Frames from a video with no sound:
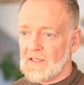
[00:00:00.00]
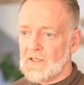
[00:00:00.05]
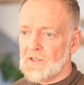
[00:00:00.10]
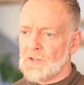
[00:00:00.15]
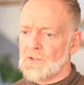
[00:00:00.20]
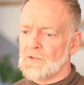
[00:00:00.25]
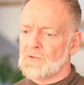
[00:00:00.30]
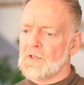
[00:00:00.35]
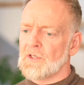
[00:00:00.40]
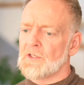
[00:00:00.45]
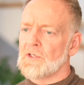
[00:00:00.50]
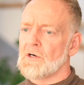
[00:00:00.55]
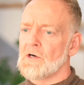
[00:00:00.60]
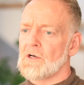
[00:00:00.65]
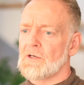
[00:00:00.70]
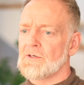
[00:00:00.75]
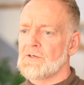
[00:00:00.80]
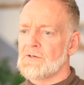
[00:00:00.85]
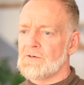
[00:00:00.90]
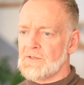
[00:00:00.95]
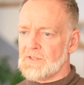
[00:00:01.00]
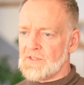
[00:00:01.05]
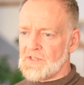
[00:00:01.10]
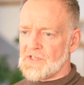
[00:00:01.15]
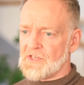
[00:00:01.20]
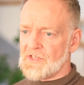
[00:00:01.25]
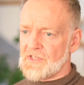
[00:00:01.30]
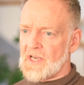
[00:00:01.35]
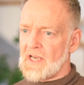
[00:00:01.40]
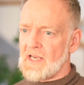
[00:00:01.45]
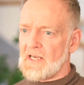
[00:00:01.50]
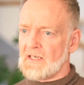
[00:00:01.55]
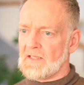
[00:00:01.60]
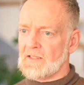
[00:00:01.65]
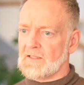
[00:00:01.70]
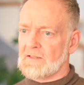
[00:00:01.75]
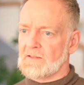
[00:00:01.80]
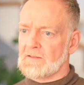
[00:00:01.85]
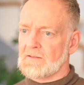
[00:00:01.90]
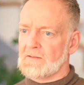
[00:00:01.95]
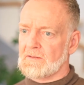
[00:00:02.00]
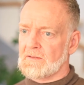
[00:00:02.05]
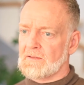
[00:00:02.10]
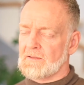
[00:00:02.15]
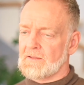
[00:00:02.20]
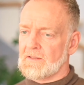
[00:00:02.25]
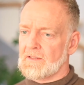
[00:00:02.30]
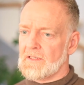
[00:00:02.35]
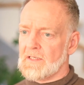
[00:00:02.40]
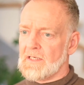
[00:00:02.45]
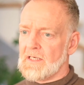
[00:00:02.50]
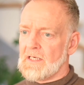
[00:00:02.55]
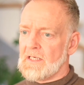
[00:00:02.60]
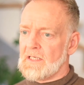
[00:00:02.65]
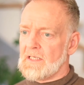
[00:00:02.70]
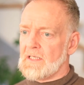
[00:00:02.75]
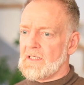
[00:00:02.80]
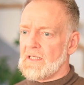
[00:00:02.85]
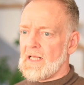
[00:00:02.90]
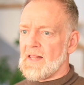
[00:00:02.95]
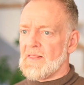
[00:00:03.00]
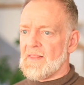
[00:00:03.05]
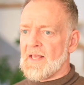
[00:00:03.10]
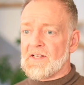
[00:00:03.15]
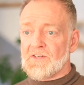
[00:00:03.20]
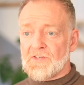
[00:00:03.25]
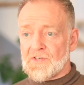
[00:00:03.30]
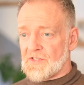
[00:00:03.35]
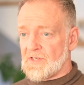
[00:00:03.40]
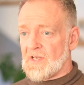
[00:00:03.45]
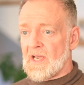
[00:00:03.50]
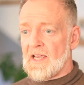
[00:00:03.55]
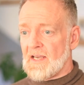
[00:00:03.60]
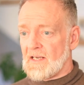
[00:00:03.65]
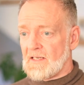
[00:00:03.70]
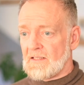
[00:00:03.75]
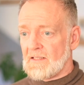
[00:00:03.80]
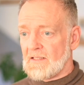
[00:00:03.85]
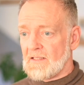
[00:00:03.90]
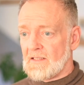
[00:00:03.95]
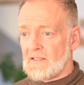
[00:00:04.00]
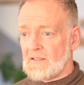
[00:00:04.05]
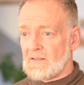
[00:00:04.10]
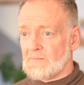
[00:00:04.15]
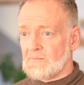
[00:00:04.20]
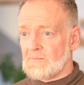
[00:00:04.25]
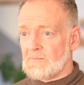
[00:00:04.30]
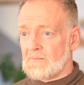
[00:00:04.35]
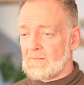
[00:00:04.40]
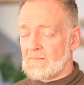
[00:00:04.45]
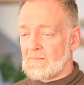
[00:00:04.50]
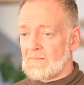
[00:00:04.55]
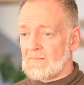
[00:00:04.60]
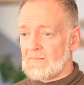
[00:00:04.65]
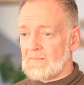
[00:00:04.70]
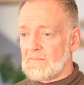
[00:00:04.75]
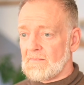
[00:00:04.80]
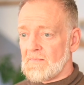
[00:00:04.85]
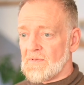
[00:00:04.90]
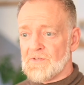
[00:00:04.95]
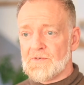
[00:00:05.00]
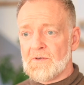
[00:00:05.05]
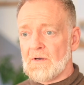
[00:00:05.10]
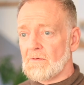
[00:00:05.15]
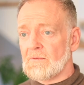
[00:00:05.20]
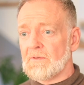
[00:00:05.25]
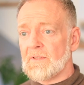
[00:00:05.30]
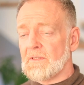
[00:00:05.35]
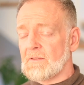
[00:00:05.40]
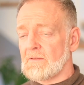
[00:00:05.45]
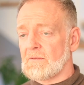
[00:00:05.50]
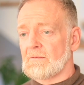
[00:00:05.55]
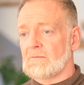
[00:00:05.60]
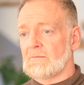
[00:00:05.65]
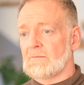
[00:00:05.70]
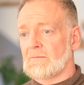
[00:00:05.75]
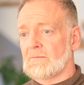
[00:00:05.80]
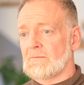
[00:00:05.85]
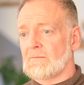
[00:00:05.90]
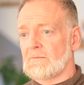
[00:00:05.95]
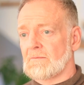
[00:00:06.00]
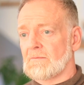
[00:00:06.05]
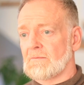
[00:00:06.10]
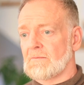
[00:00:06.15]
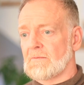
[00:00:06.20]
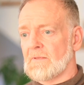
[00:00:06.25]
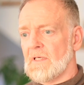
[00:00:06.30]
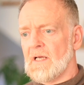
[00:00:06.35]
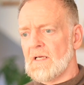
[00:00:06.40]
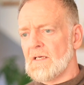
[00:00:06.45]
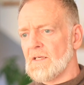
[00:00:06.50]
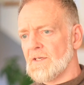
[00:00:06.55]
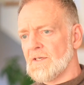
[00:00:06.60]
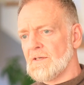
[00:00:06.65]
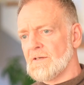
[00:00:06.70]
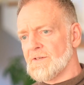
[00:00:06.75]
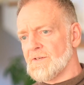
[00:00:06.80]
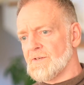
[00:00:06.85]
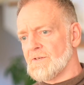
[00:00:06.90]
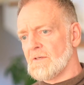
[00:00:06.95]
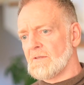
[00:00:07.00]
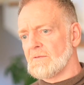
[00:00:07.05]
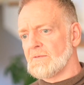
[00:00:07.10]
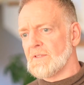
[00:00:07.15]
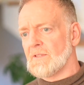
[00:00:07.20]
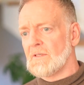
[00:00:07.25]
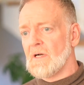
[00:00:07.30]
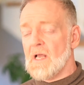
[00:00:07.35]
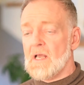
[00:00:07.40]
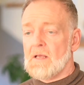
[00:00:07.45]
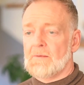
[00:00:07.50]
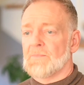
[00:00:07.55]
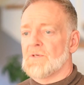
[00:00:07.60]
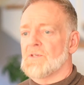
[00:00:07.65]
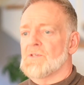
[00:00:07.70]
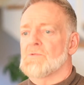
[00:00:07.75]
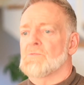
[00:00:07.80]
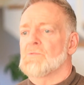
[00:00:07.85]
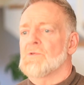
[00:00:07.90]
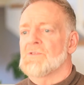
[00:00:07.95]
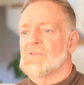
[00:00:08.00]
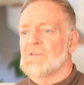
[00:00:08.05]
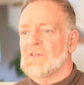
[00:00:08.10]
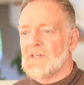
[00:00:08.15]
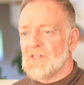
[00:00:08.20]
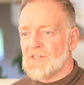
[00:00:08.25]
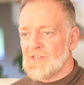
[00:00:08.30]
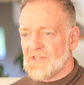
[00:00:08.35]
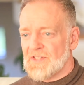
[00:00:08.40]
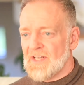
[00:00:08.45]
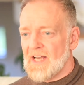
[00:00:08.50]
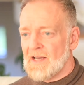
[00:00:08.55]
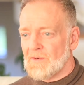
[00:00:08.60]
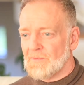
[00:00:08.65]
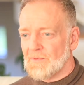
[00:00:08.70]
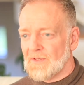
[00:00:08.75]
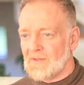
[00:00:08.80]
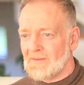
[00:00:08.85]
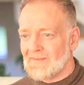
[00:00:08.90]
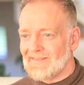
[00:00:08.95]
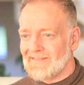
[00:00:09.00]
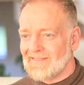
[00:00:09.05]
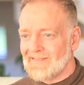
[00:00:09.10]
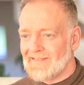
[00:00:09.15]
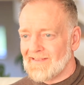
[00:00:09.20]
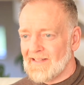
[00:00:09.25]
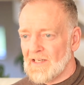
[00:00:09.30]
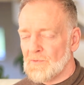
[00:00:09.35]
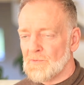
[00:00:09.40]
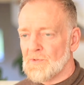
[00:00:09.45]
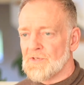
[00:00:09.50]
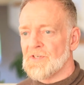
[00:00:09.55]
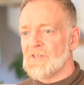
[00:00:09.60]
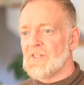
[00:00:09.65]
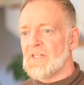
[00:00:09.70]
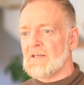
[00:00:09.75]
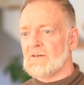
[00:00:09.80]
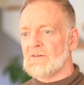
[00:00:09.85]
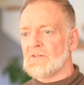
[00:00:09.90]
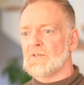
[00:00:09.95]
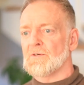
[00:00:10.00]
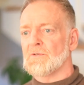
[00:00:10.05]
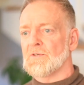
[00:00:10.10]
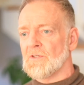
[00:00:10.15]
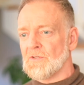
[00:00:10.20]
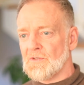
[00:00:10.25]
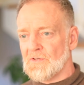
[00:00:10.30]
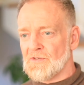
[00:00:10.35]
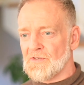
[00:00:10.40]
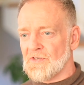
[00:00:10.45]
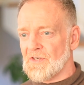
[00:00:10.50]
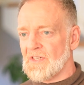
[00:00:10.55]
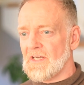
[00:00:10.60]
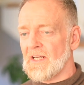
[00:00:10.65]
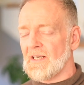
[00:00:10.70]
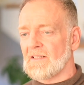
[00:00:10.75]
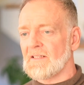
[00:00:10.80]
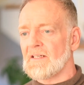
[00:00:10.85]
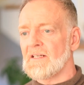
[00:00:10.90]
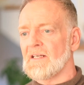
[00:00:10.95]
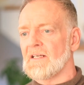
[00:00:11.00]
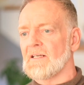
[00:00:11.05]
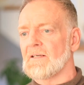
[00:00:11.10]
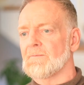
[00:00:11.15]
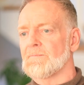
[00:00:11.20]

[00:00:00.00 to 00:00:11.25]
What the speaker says: You are conjuring a state. And that state is not real. How do you know it's not real? Because it wasn't there to start with. It wasn't there until you used the technique.